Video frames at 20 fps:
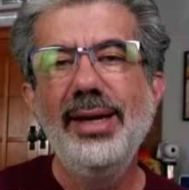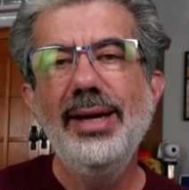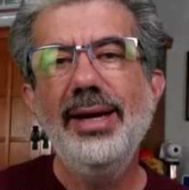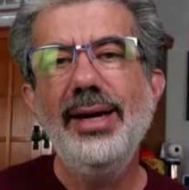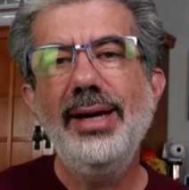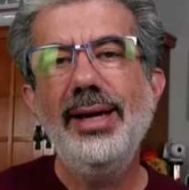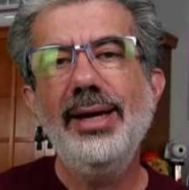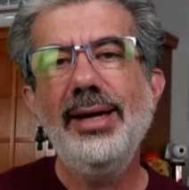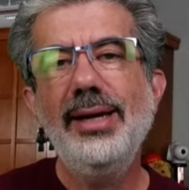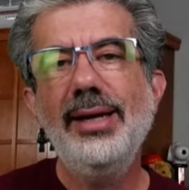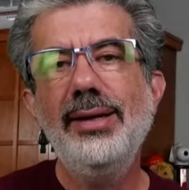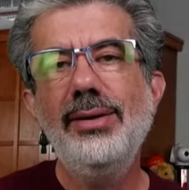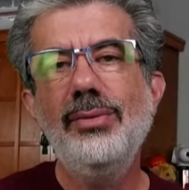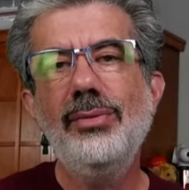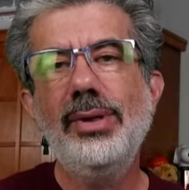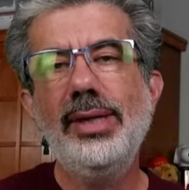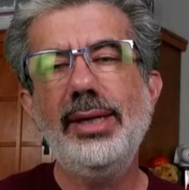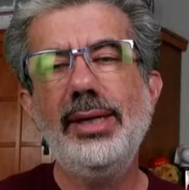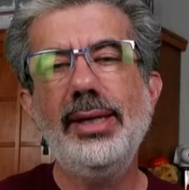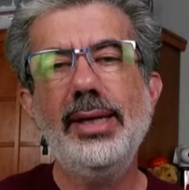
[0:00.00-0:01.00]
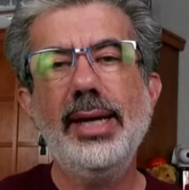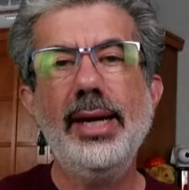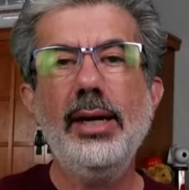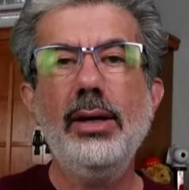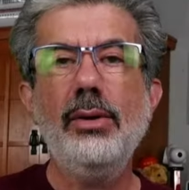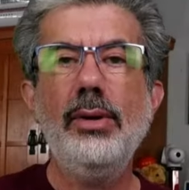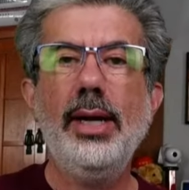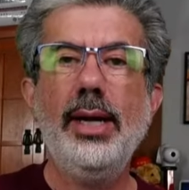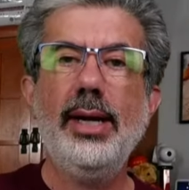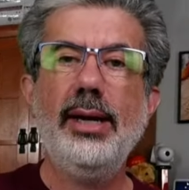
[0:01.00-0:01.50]
And we
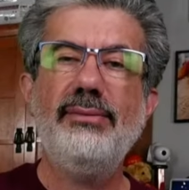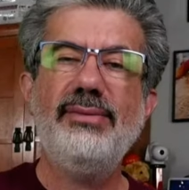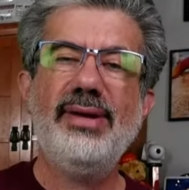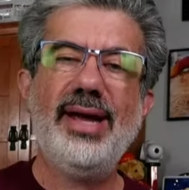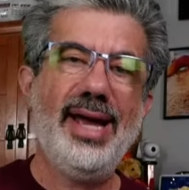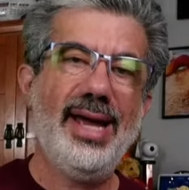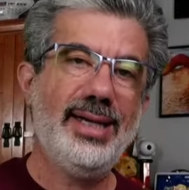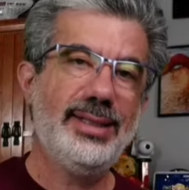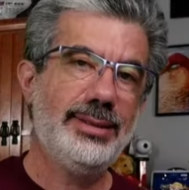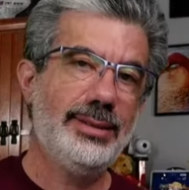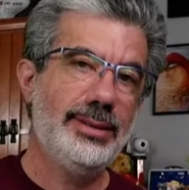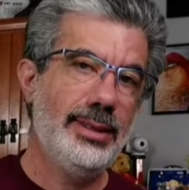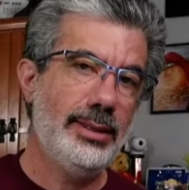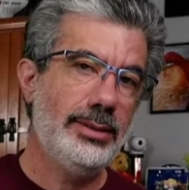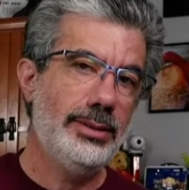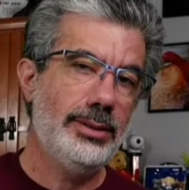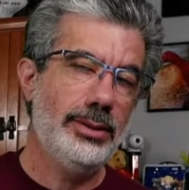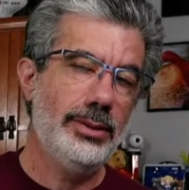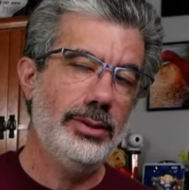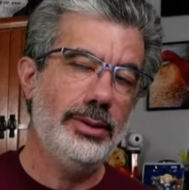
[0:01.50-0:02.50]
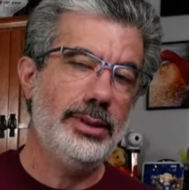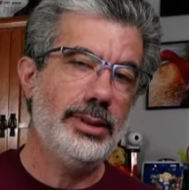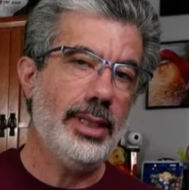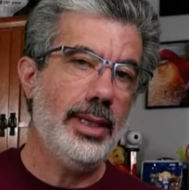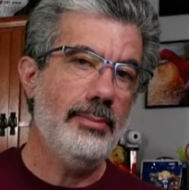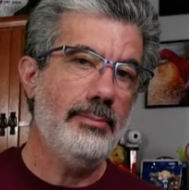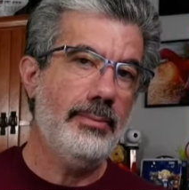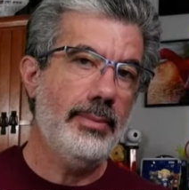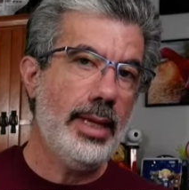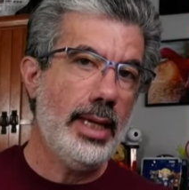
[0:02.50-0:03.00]
now have access to this
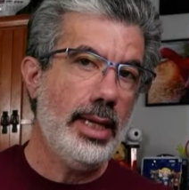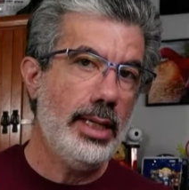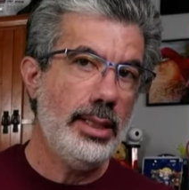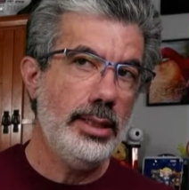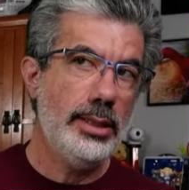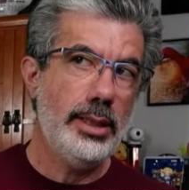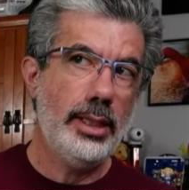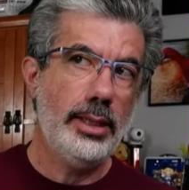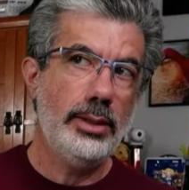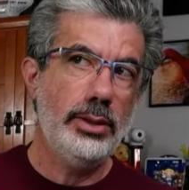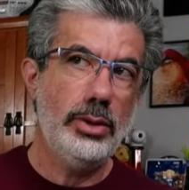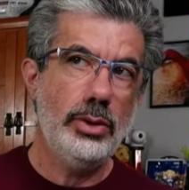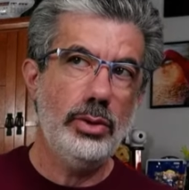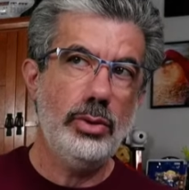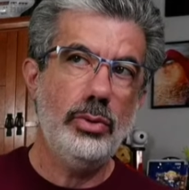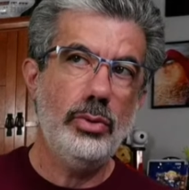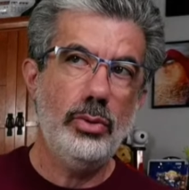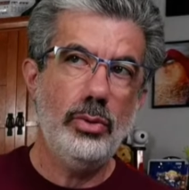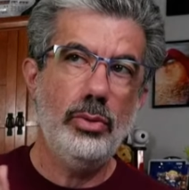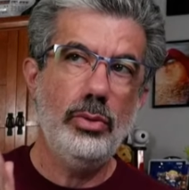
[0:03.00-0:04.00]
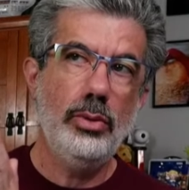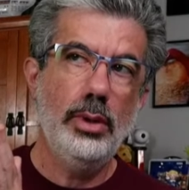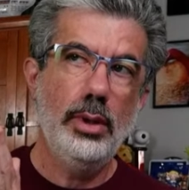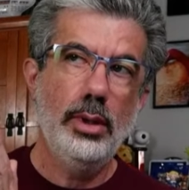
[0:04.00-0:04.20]
amazing new